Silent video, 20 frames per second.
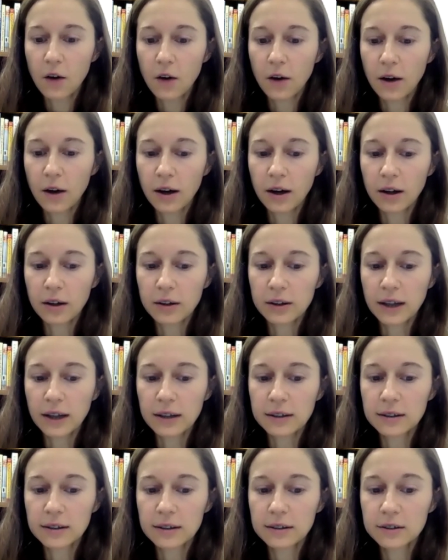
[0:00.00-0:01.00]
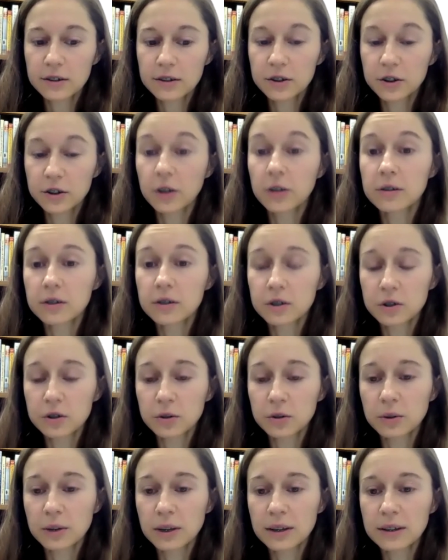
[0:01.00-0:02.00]
that certain
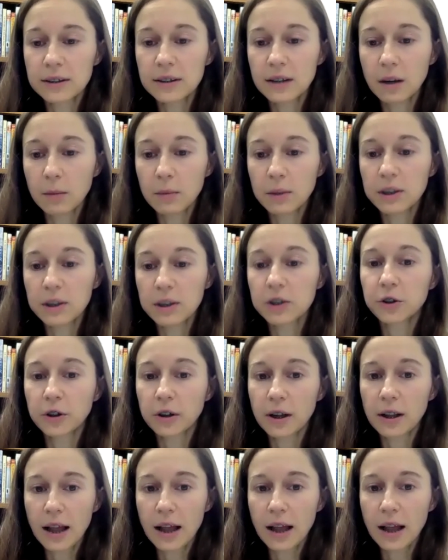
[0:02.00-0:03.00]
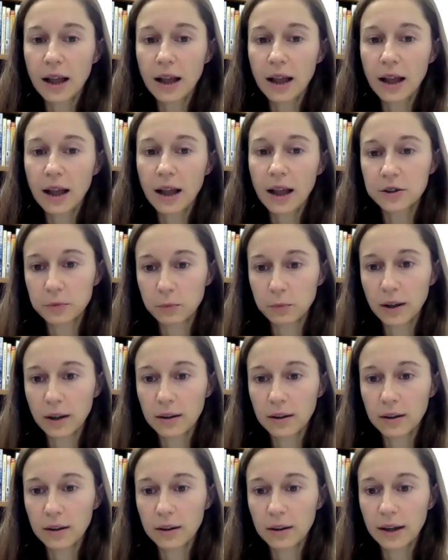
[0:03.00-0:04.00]
students come into your classroom
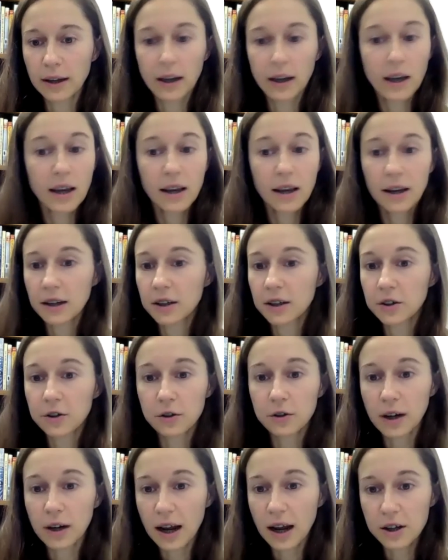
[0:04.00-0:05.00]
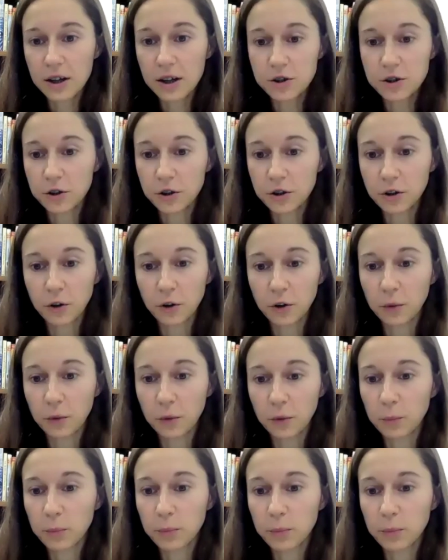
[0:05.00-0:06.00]
with, like
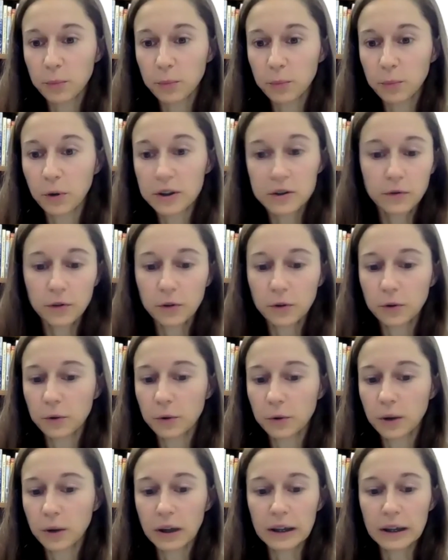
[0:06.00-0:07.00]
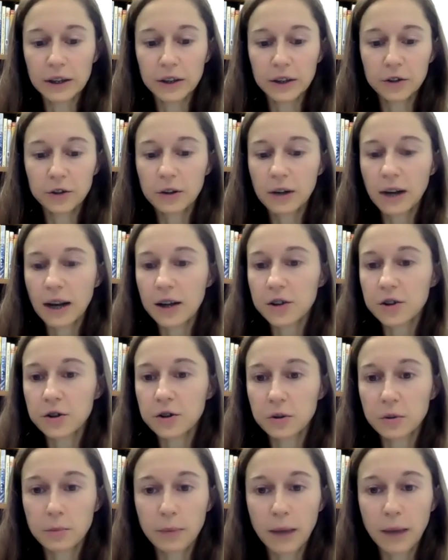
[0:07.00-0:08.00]
international points of view,
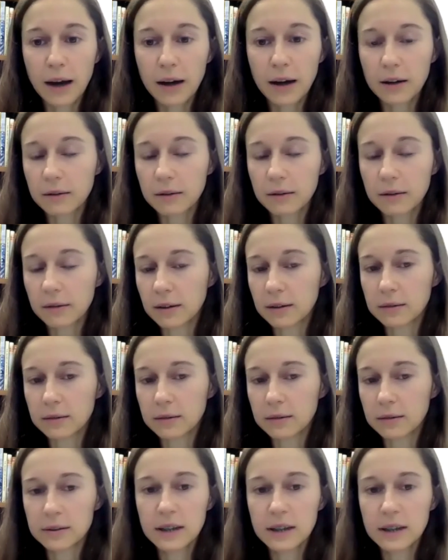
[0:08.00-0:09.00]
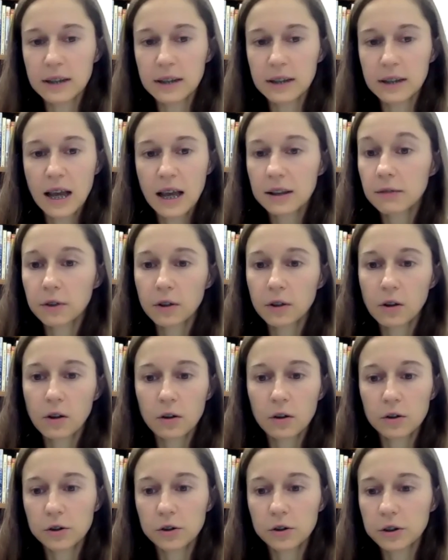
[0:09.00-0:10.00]
international backgrounds,
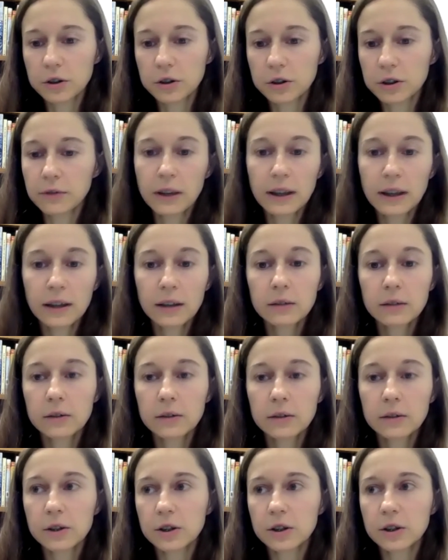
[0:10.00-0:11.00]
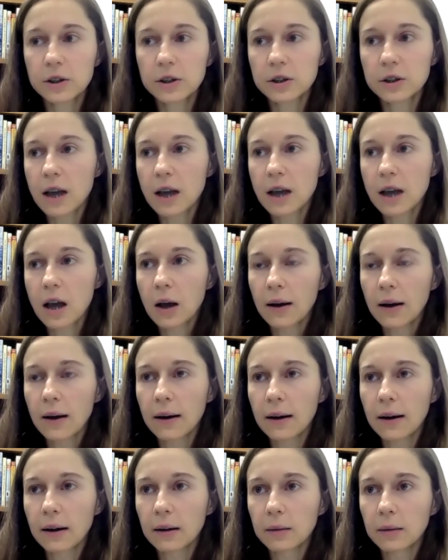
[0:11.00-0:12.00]
different cultures, different languages.
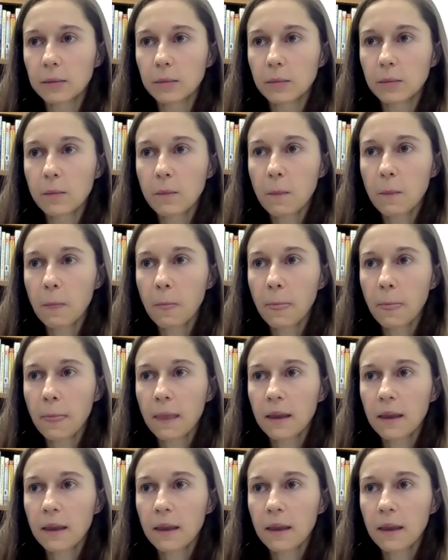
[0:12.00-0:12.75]
And